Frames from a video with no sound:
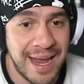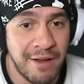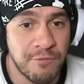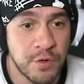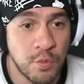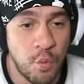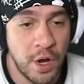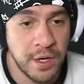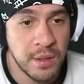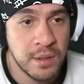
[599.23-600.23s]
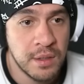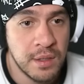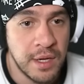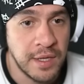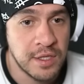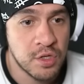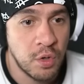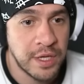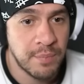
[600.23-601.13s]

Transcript: everyone in this whole damn